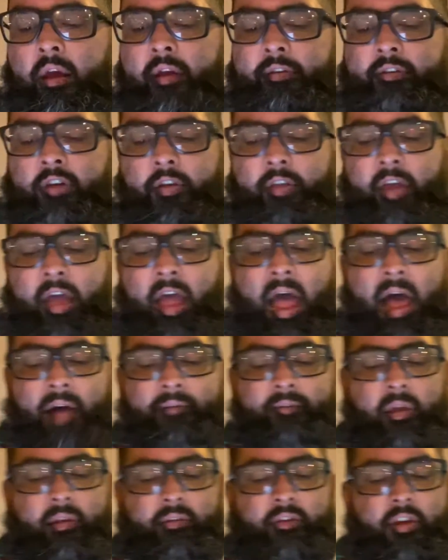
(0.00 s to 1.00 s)
till
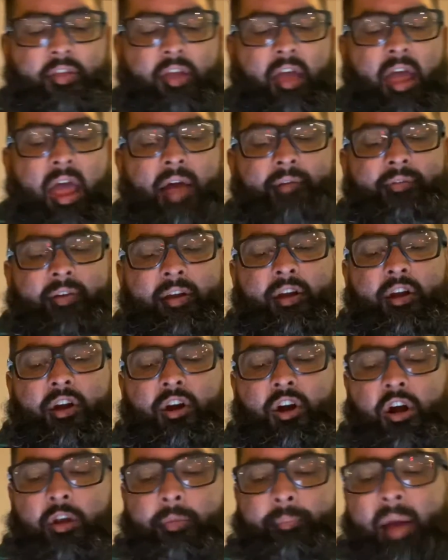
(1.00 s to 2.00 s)
the, till the heaven and
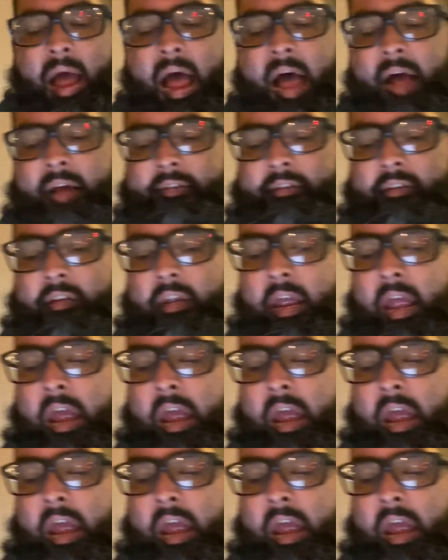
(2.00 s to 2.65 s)
earth pass,